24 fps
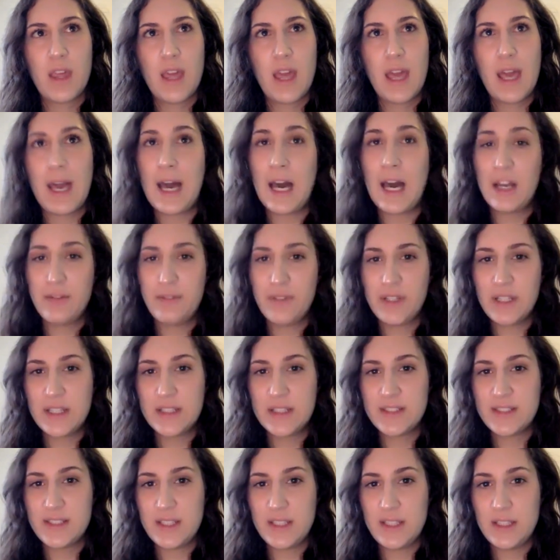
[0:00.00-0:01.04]

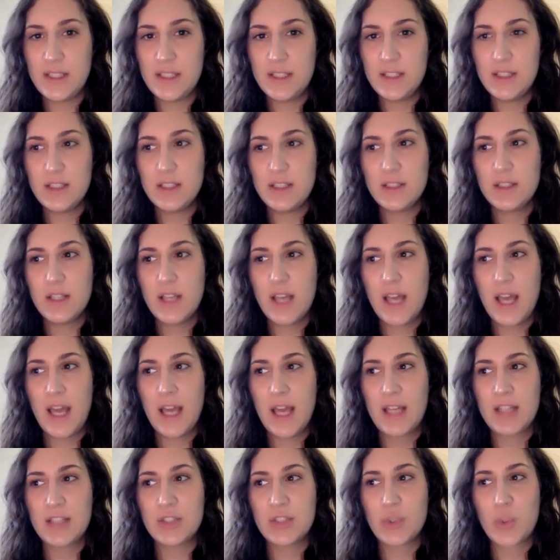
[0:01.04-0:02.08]
Advocacy
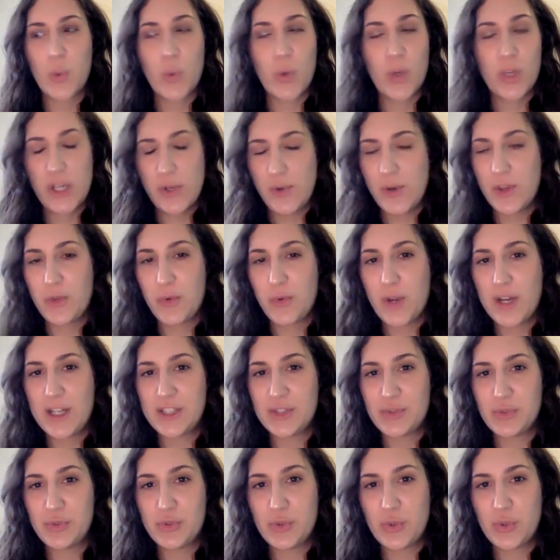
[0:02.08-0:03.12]
and working with
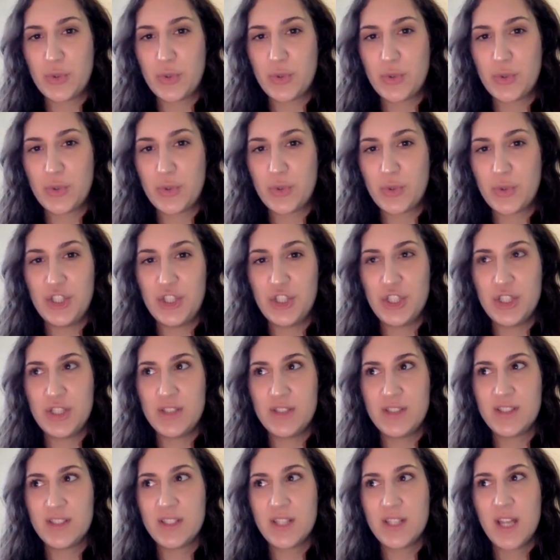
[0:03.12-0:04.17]
grassroots
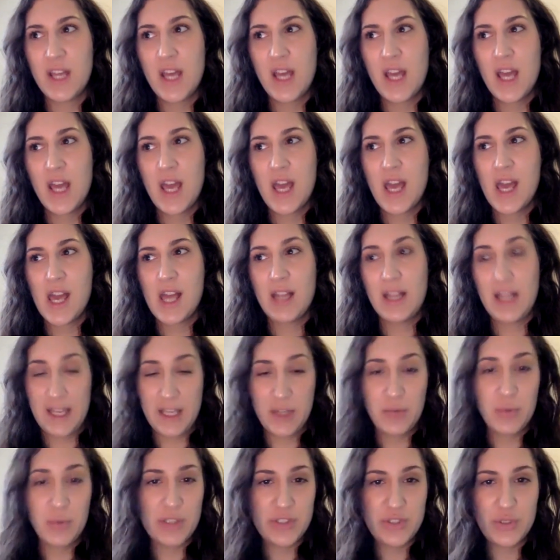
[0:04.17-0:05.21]
organizations
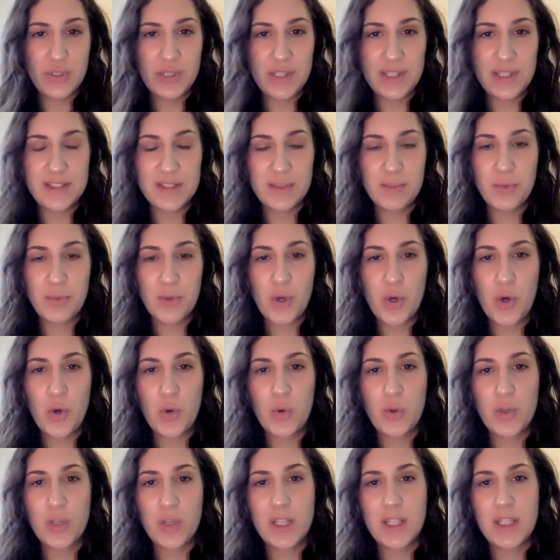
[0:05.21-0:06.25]
like Rescue Lake
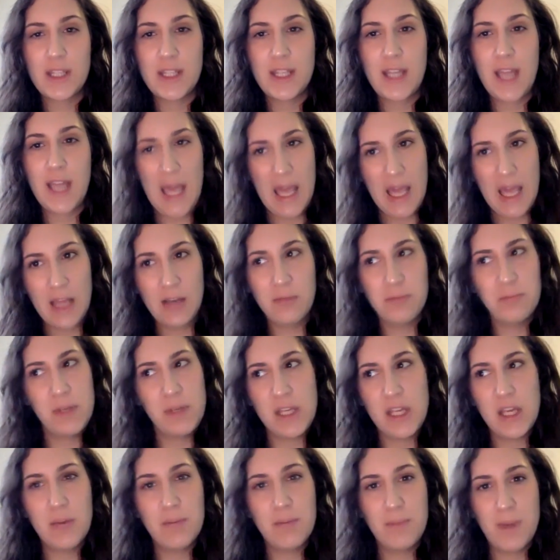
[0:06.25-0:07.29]
Simcoe can
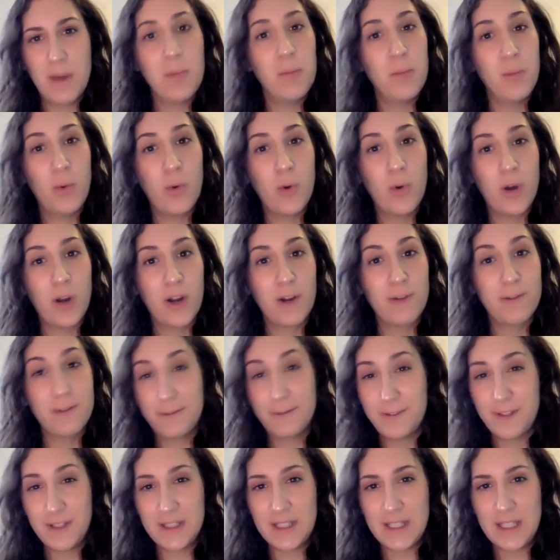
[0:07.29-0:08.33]
be a bit more
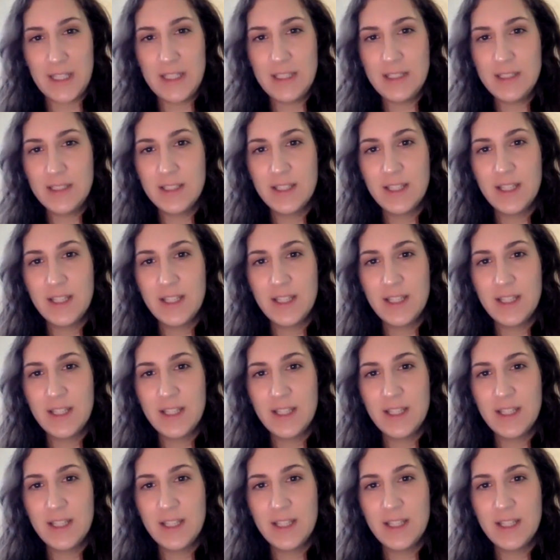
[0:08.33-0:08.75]
fulfilling,